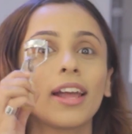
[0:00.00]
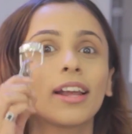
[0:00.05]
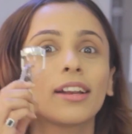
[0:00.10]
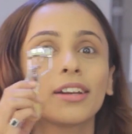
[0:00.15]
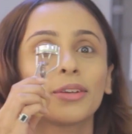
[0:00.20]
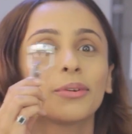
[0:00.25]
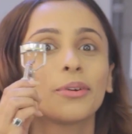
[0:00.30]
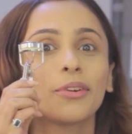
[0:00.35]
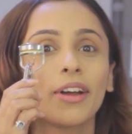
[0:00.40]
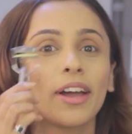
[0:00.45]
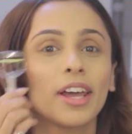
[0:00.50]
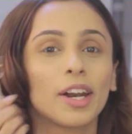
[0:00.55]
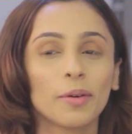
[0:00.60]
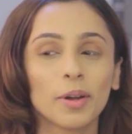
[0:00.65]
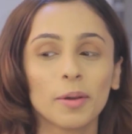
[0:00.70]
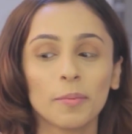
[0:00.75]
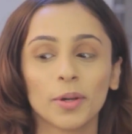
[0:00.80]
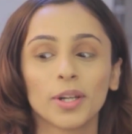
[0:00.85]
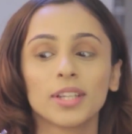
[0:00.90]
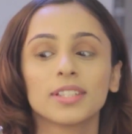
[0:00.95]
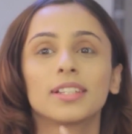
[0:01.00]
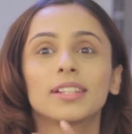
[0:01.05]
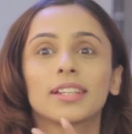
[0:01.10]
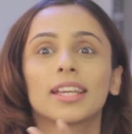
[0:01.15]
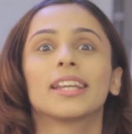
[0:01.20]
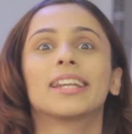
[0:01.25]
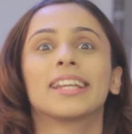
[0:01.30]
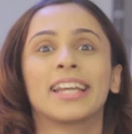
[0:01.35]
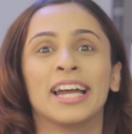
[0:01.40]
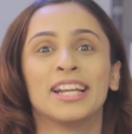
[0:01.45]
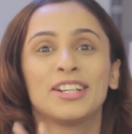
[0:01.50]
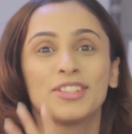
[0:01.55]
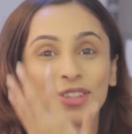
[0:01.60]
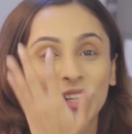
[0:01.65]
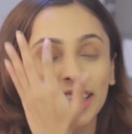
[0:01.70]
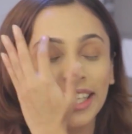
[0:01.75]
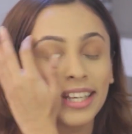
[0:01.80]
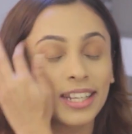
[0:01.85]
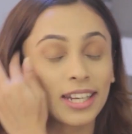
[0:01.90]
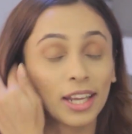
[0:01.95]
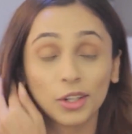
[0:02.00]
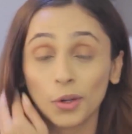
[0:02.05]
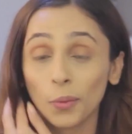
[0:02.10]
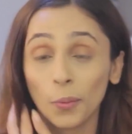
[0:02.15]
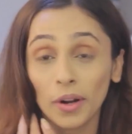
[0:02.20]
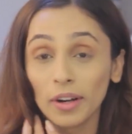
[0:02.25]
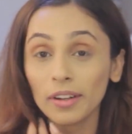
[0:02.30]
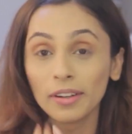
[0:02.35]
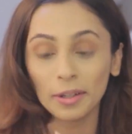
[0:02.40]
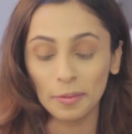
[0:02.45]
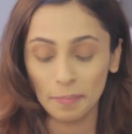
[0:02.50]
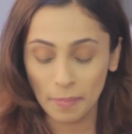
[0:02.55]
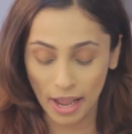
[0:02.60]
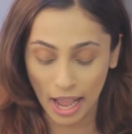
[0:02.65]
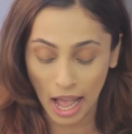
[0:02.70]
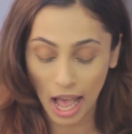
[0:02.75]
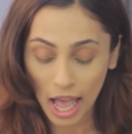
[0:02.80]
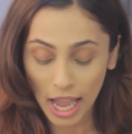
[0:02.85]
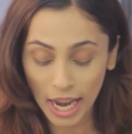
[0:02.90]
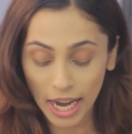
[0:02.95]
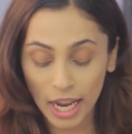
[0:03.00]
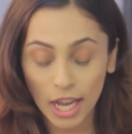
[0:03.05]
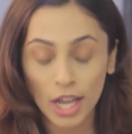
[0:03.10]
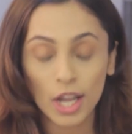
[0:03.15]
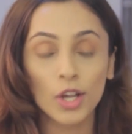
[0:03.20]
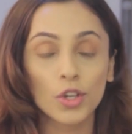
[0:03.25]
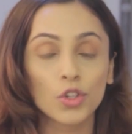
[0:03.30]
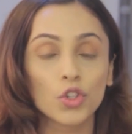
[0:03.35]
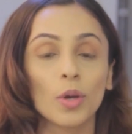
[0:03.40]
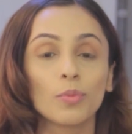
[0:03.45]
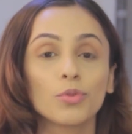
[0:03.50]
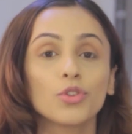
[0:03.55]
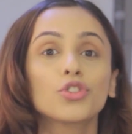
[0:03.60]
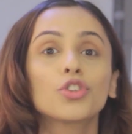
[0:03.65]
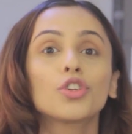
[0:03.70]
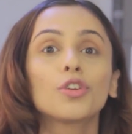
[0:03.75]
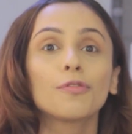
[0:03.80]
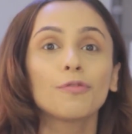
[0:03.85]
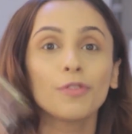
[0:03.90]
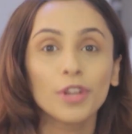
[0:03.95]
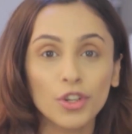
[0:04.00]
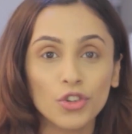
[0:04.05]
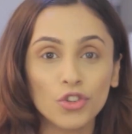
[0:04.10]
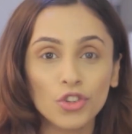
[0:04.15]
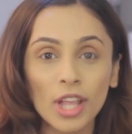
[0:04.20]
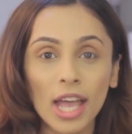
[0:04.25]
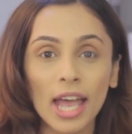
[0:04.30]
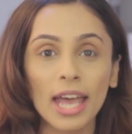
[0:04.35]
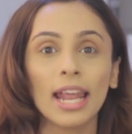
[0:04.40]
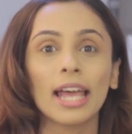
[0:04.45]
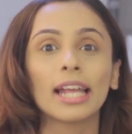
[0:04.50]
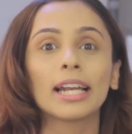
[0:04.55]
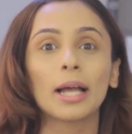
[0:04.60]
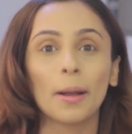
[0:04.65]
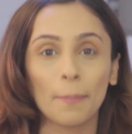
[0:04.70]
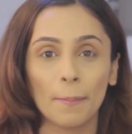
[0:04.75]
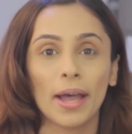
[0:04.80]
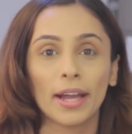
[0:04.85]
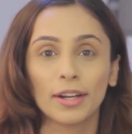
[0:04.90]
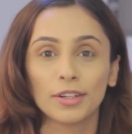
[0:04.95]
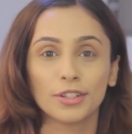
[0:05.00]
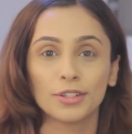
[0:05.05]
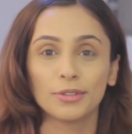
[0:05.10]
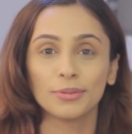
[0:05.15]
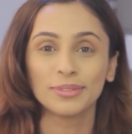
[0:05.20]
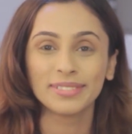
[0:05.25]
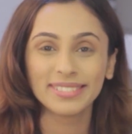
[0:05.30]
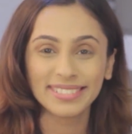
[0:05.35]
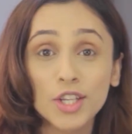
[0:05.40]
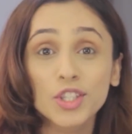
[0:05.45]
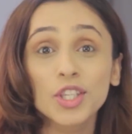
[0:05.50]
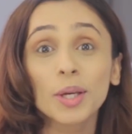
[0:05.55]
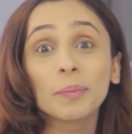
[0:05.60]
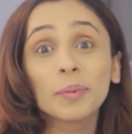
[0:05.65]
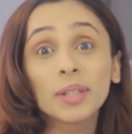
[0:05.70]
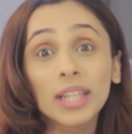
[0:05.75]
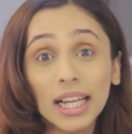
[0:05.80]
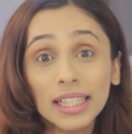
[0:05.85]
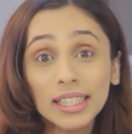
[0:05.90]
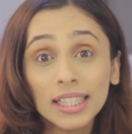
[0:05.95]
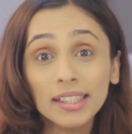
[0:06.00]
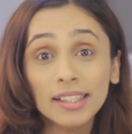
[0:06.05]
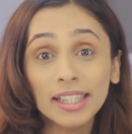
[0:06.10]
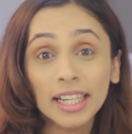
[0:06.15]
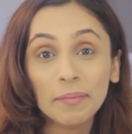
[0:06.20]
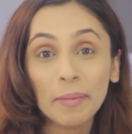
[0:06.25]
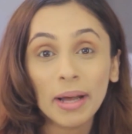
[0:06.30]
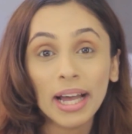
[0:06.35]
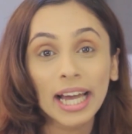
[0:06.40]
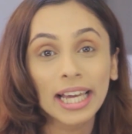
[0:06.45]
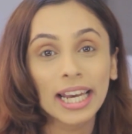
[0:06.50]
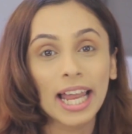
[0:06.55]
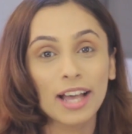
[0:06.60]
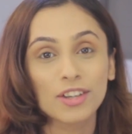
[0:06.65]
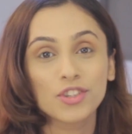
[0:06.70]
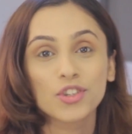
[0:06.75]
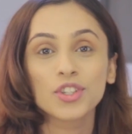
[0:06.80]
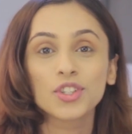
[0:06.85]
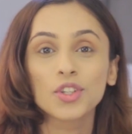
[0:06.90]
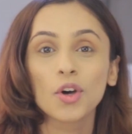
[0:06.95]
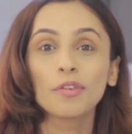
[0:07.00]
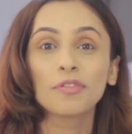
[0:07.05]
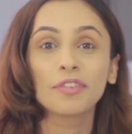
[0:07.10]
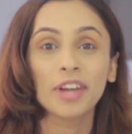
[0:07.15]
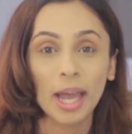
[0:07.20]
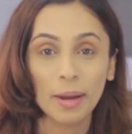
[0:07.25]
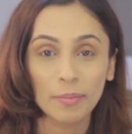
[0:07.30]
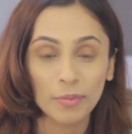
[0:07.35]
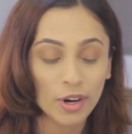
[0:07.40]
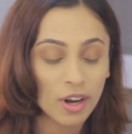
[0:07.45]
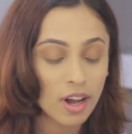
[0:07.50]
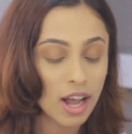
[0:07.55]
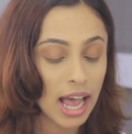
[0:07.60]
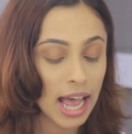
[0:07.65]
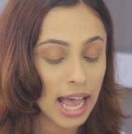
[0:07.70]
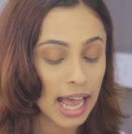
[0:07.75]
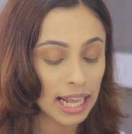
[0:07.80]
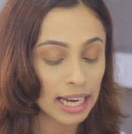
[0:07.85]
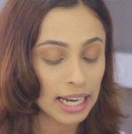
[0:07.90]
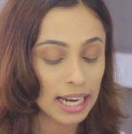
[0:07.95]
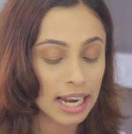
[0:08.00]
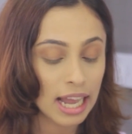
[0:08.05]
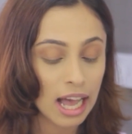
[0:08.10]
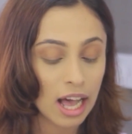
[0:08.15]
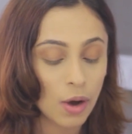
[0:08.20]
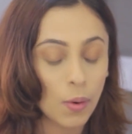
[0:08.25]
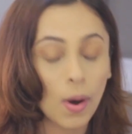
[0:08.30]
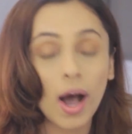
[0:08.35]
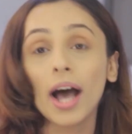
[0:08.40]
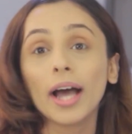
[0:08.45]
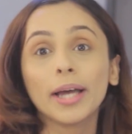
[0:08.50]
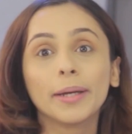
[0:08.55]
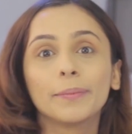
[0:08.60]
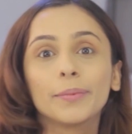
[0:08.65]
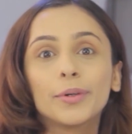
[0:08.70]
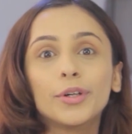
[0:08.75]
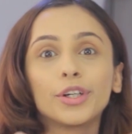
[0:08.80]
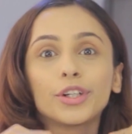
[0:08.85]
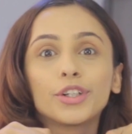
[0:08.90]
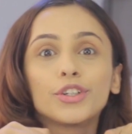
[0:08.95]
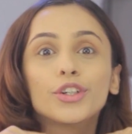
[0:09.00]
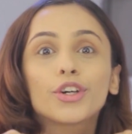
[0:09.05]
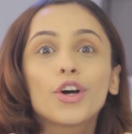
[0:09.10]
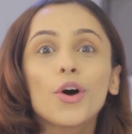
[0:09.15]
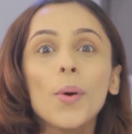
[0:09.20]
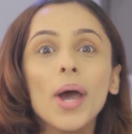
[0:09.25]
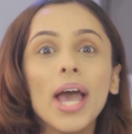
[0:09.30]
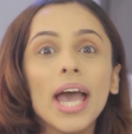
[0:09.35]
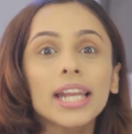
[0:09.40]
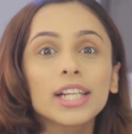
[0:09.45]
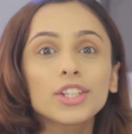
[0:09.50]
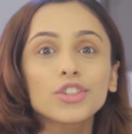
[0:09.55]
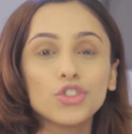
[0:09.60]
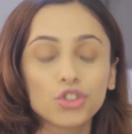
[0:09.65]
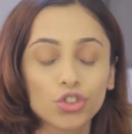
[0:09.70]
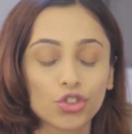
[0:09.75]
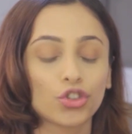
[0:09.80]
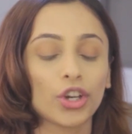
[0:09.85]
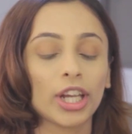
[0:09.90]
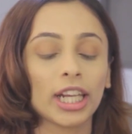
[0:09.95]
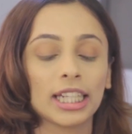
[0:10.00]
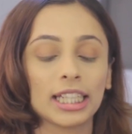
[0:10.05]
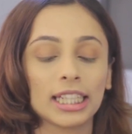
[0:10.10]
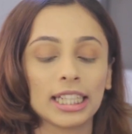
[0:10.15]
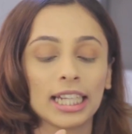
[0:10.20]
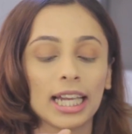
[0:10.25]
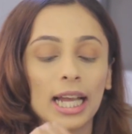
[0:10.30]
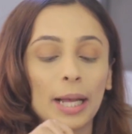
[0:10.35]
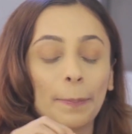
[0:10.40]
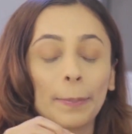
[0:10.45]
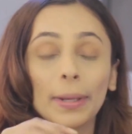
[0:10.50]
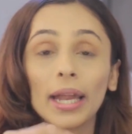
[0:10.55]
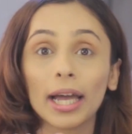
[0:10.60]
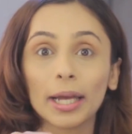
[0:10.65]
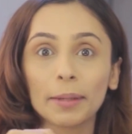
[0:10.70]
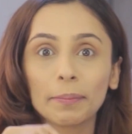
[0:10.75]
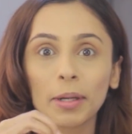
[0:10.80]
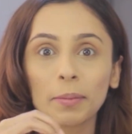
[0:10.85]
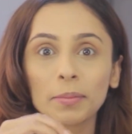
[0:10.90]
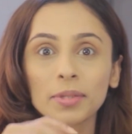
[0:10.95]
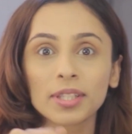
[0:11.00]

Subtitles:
like do it right away because it can get tricky and I don't want to hurt my eye. So I'm just going to finish that and come back to you. So I'm done curling my eyelashes off camera, and now I am going to go ahead and straight apply my